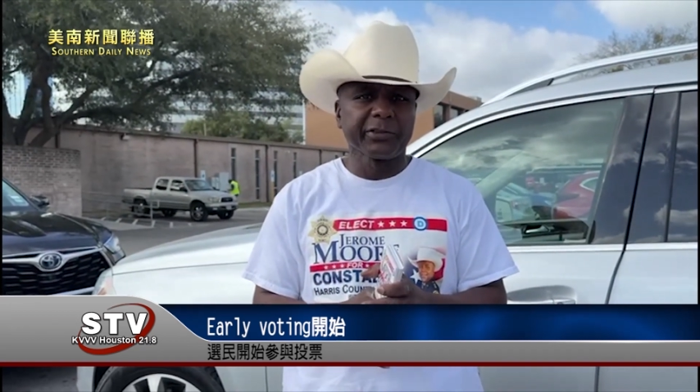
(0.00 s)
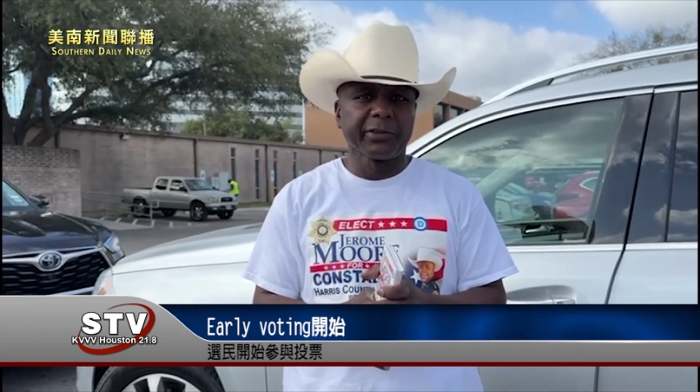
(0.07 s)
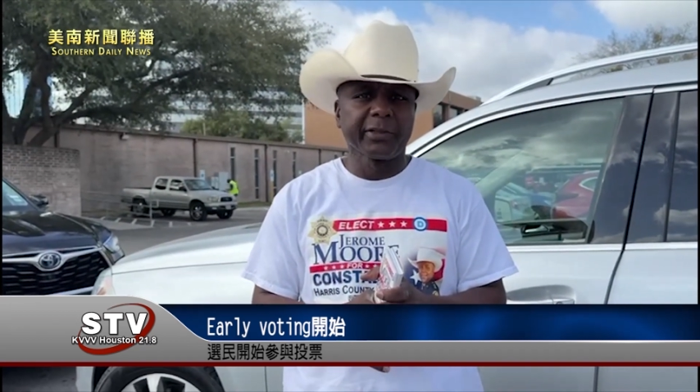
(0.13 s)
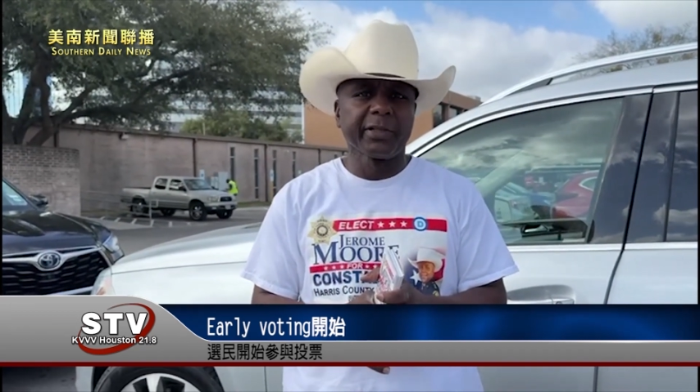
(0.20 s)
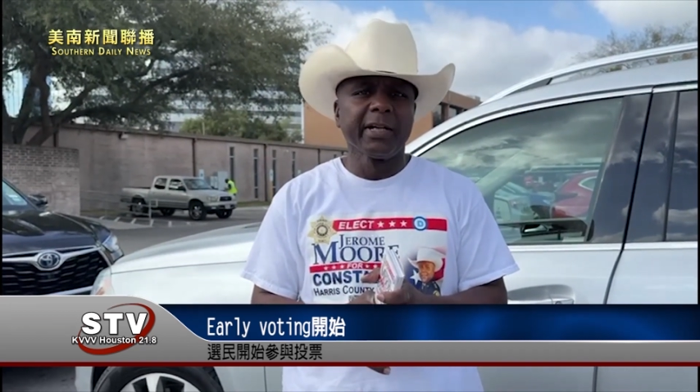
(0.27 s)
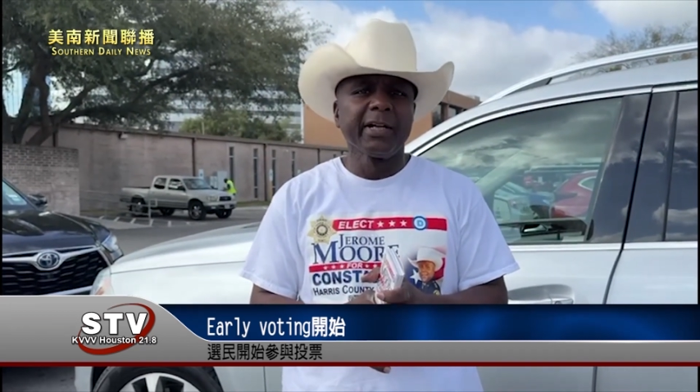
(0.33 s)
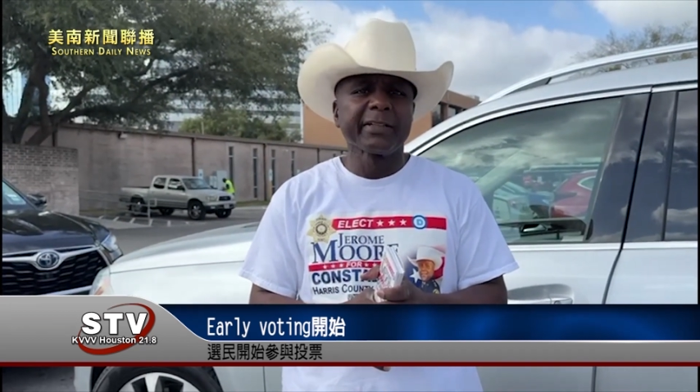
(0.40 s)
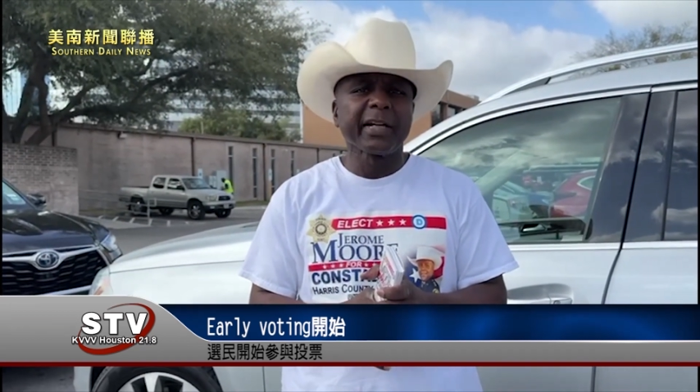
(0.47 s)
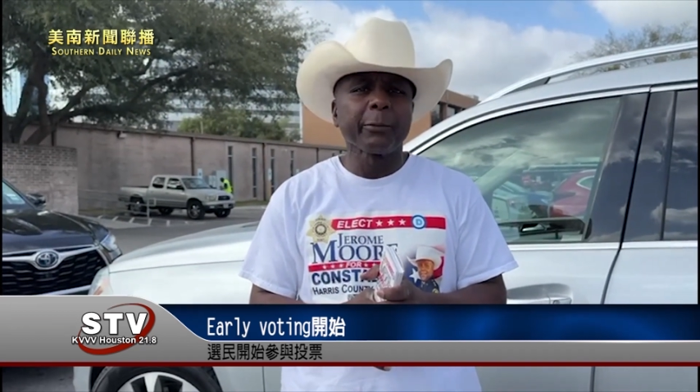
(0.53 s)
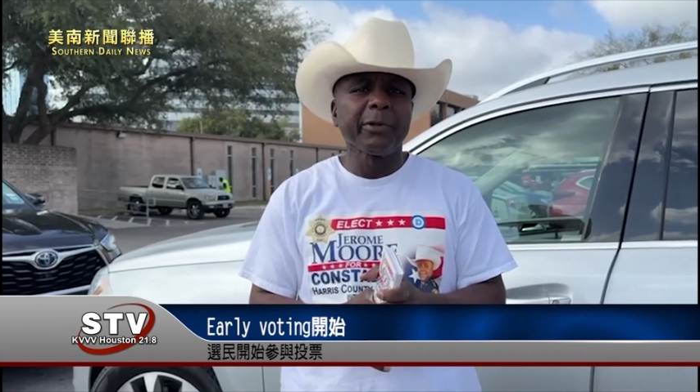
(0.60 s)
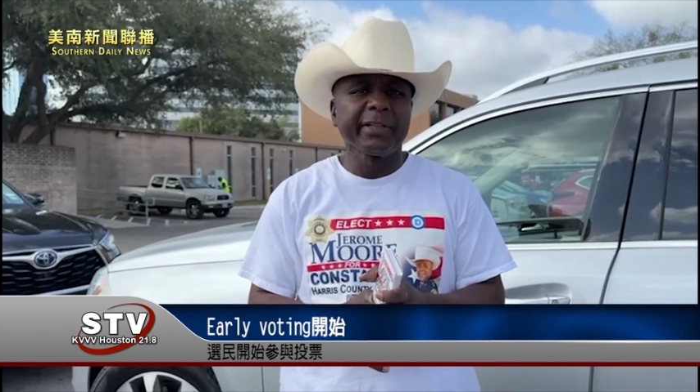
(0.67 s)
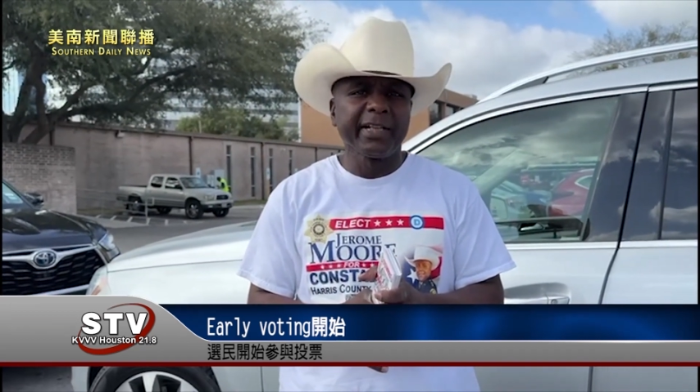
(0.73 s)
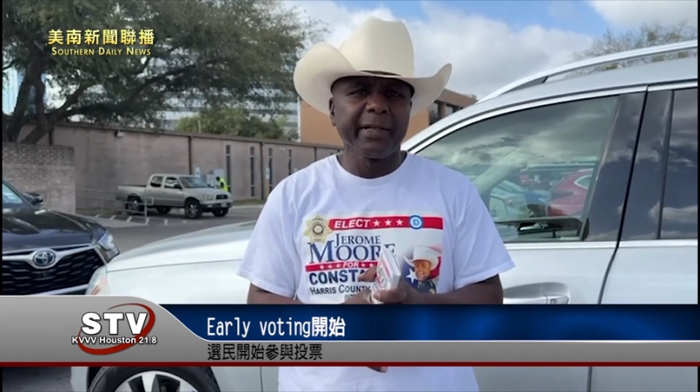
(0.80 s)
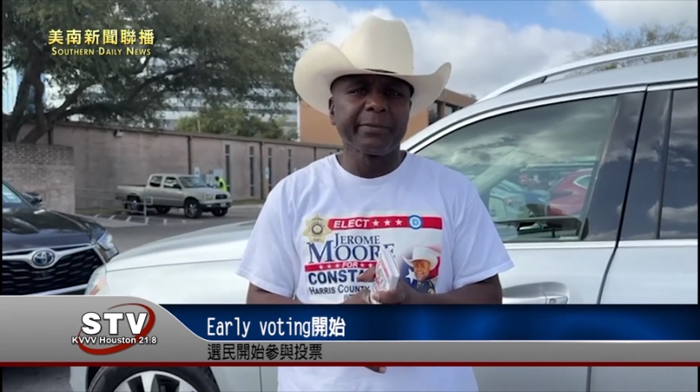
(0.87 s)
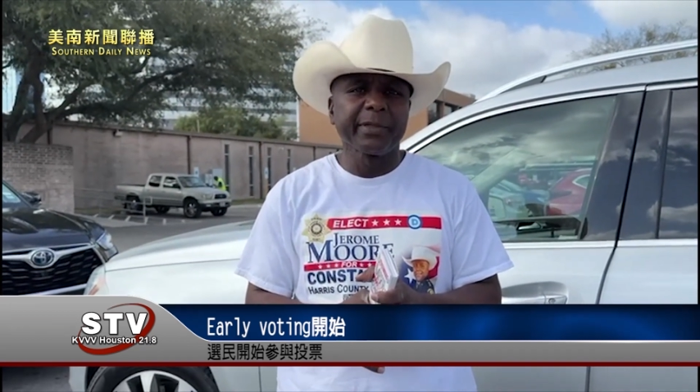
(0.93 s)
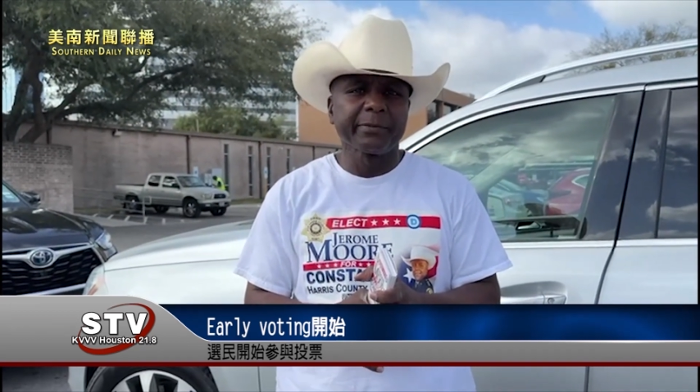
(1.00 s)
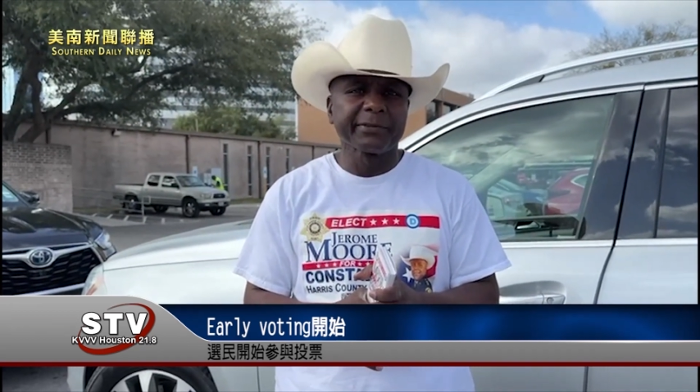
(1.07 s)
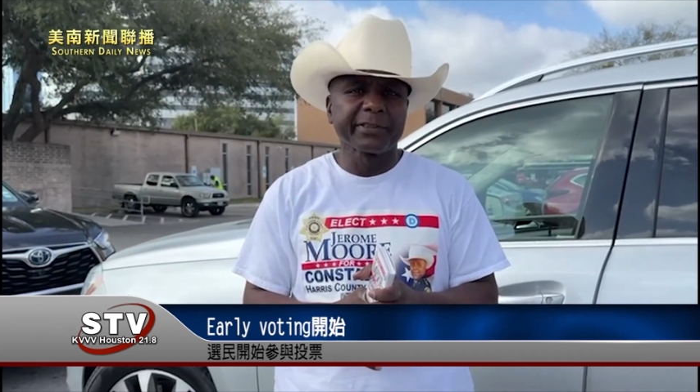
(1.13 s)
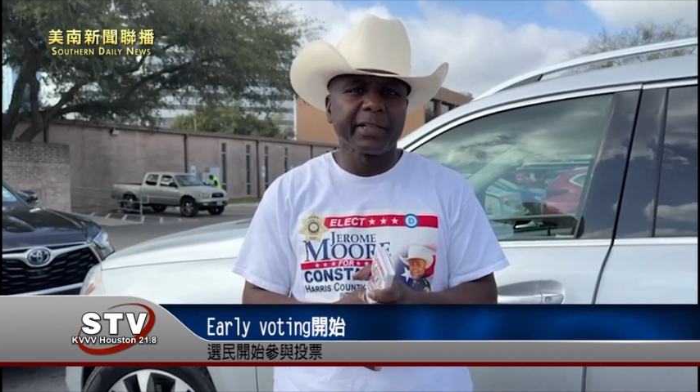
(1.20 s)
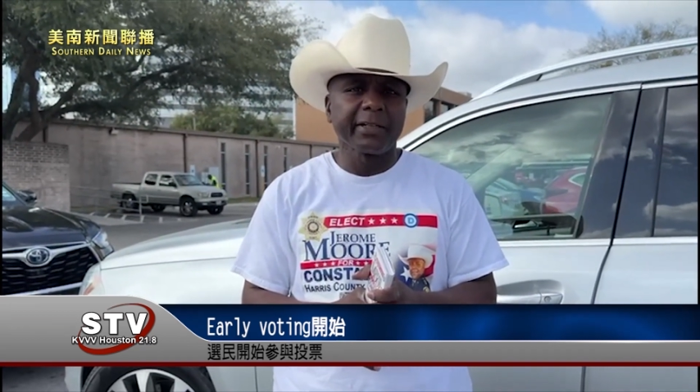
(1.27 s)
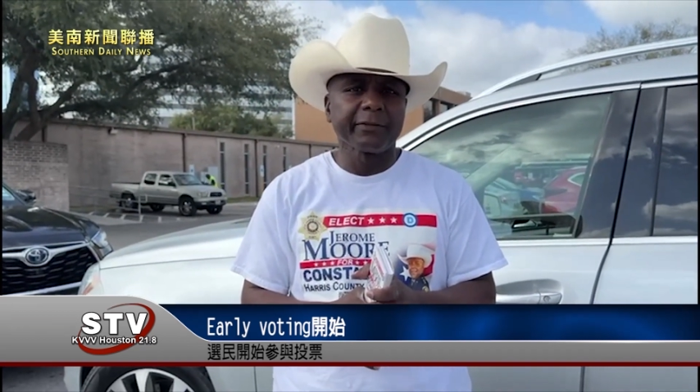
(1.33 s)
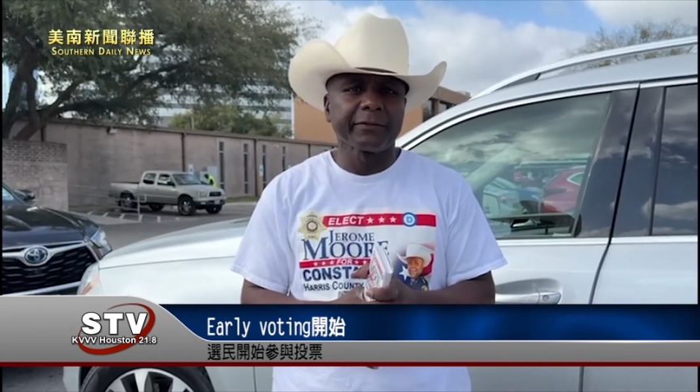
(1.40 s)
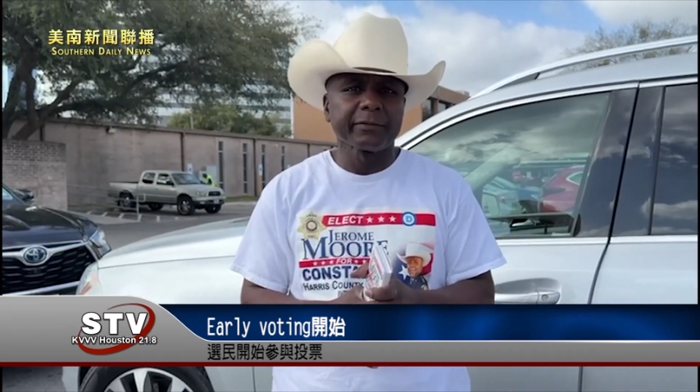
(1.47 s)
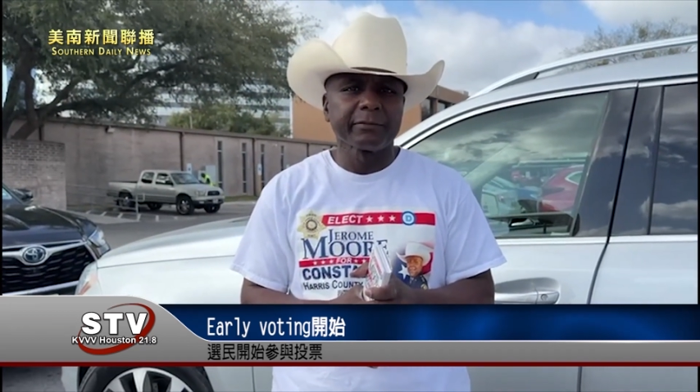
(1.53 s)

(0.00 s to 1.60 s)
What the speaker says: sure that we keep them safe.